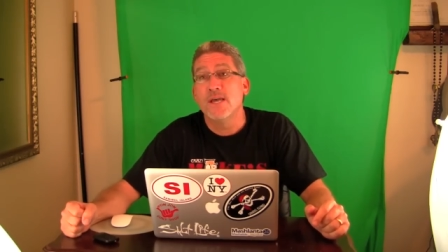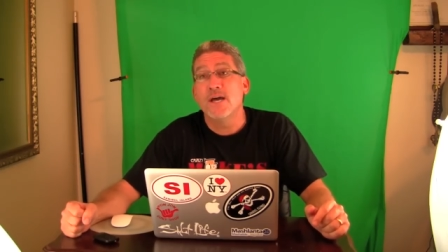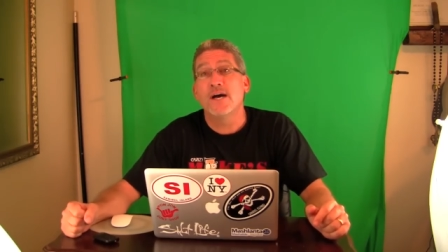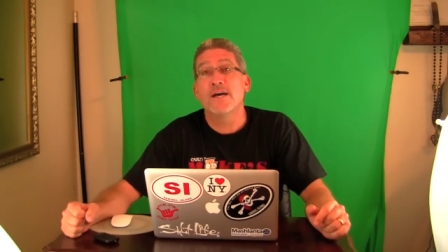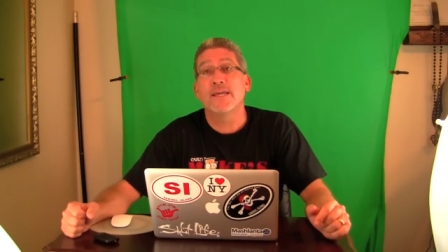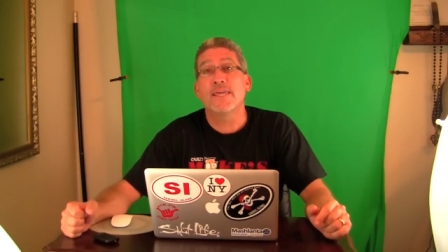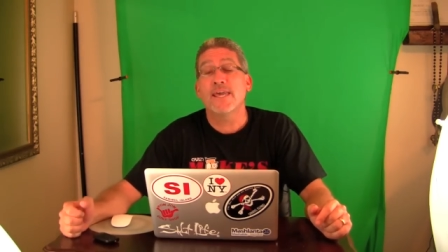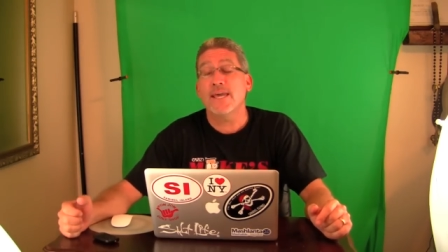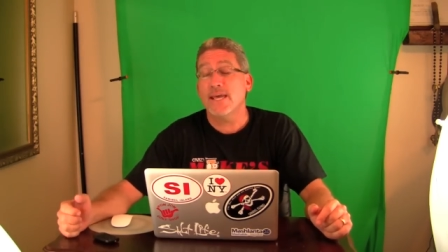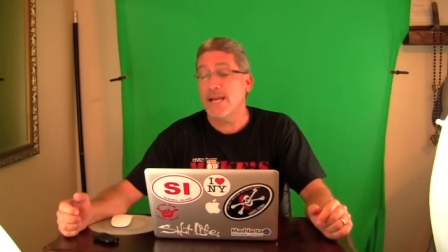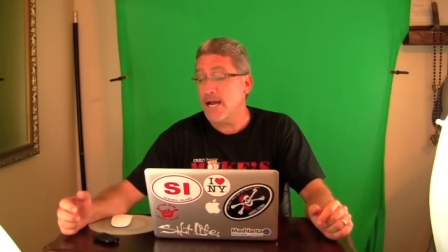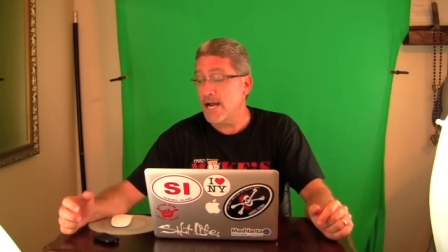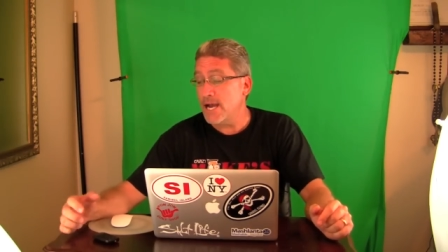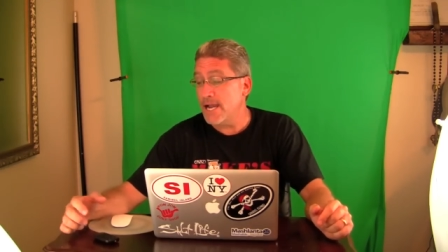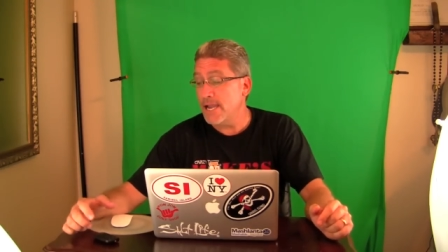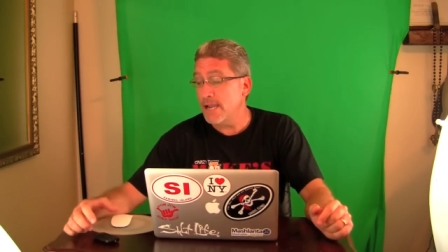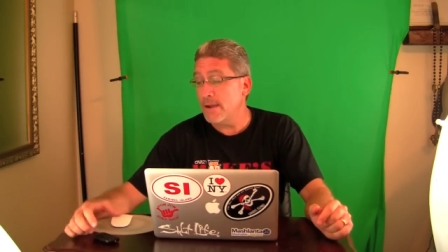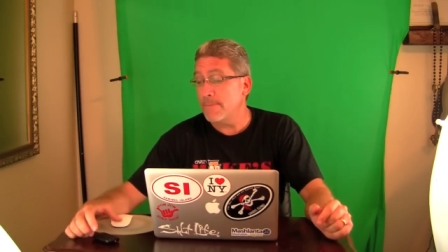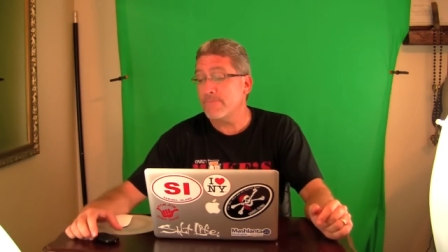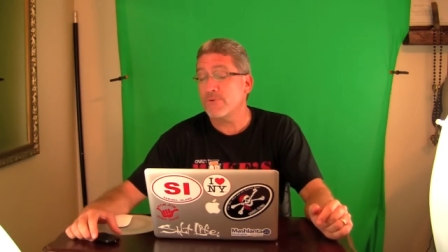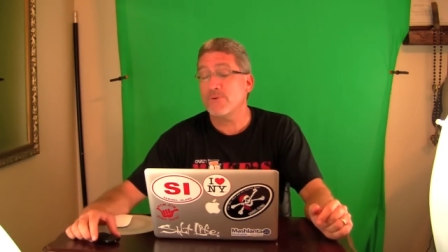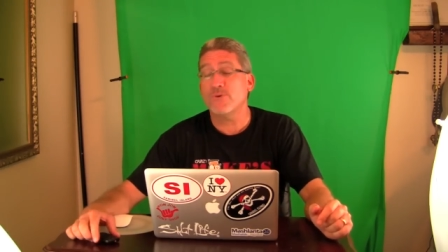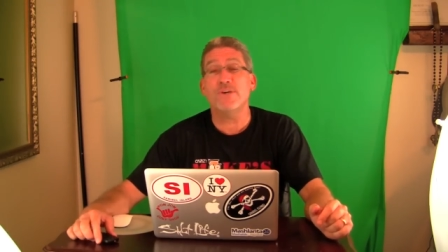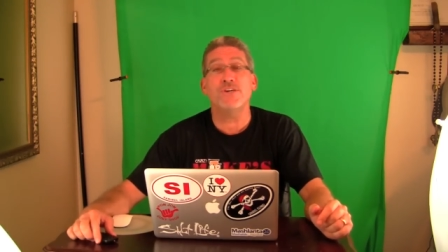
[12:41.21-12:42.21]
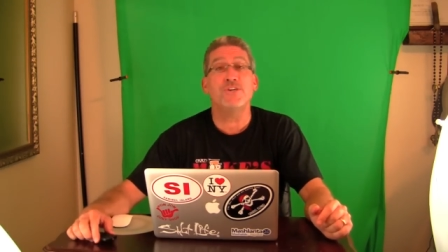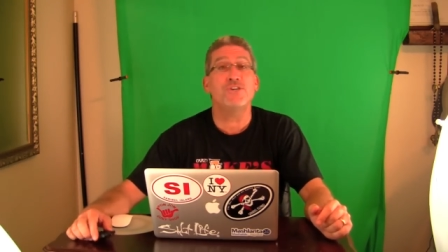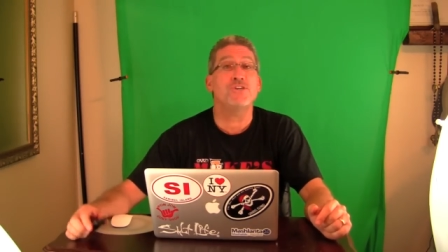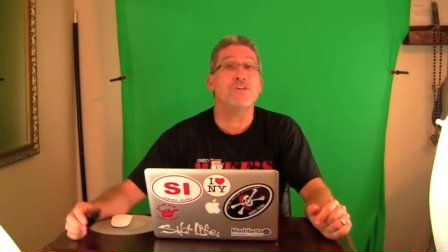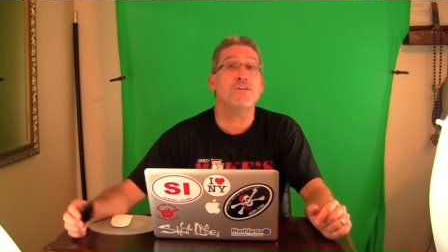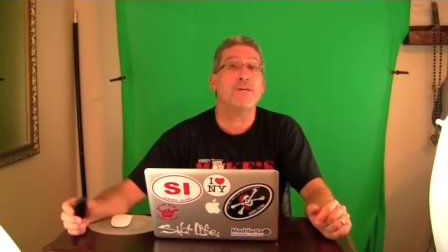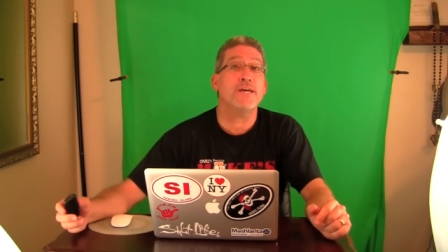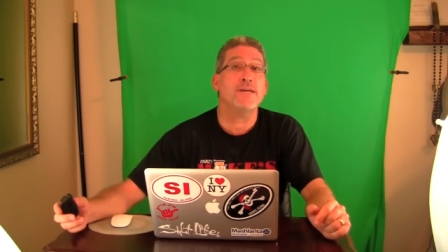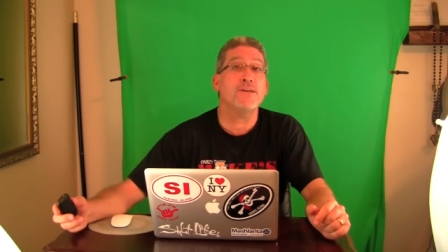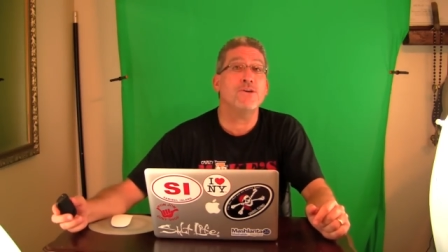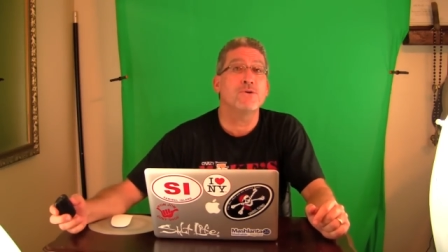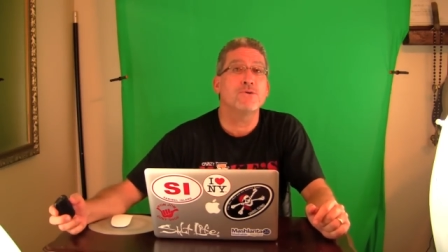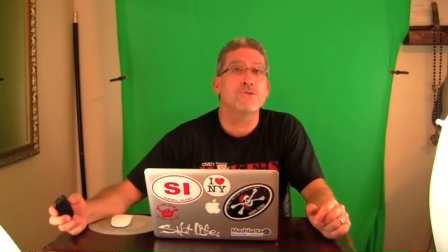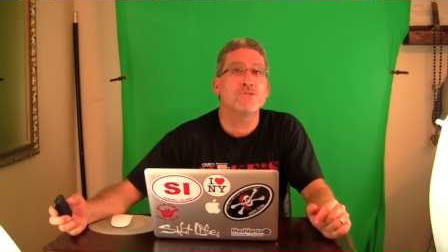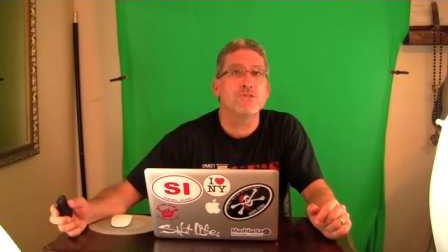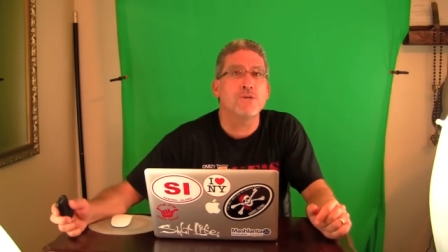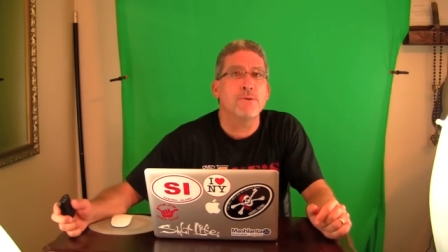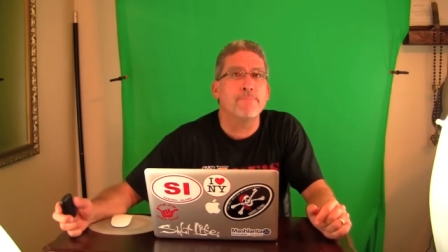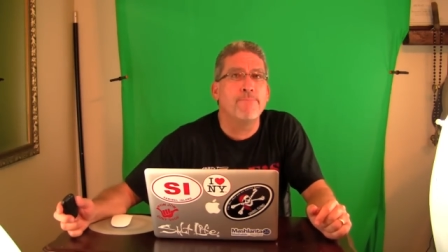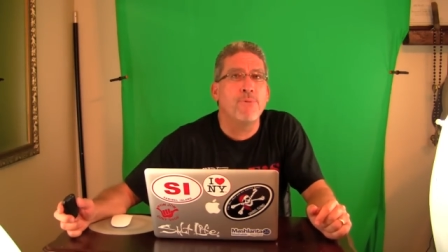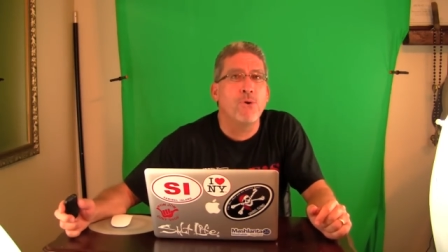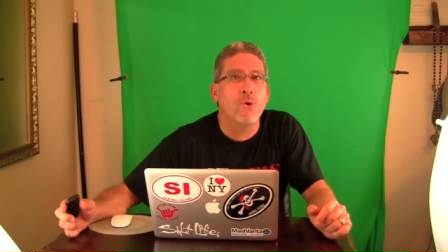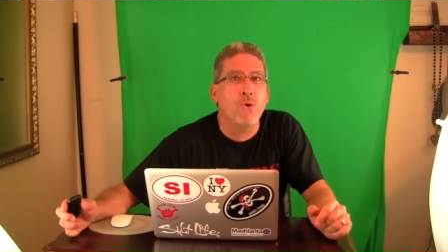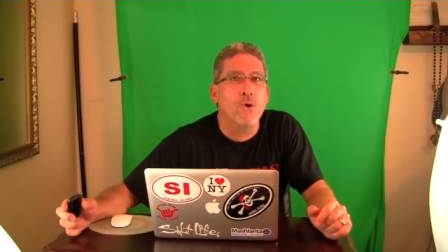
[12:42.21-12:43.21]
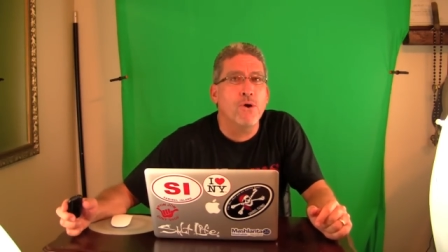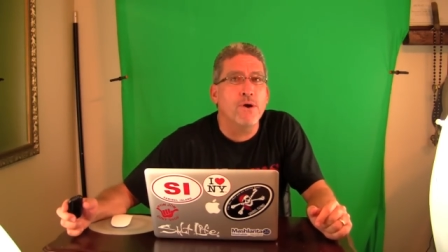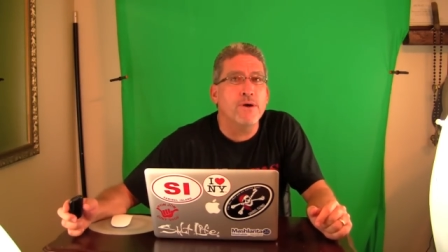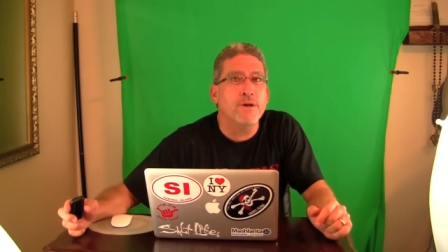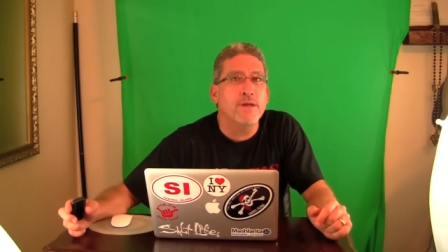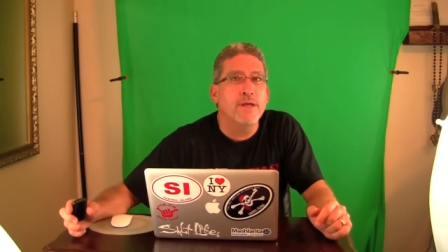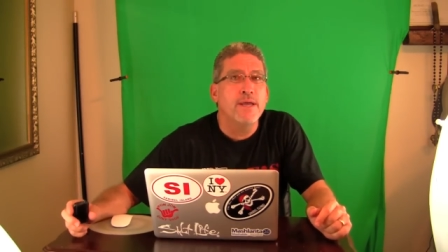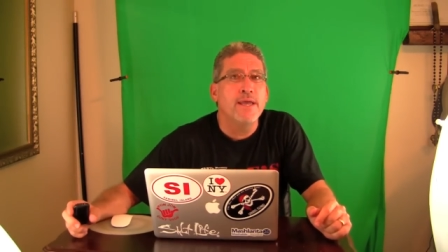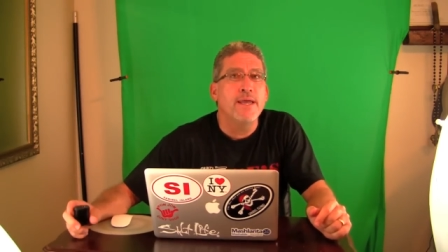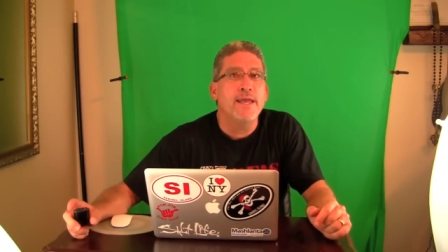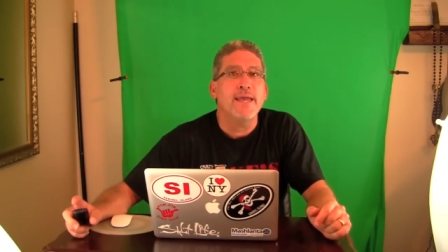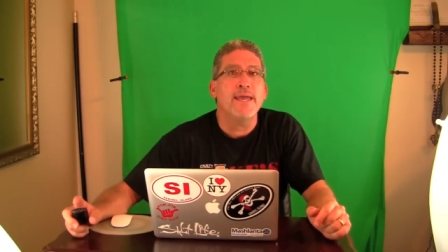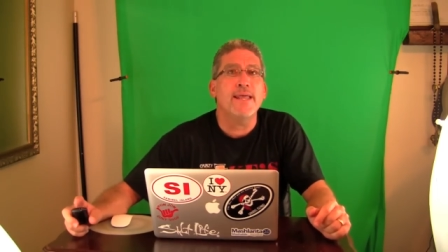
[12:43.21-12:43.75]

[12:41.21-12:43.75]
Again, I appreciate your support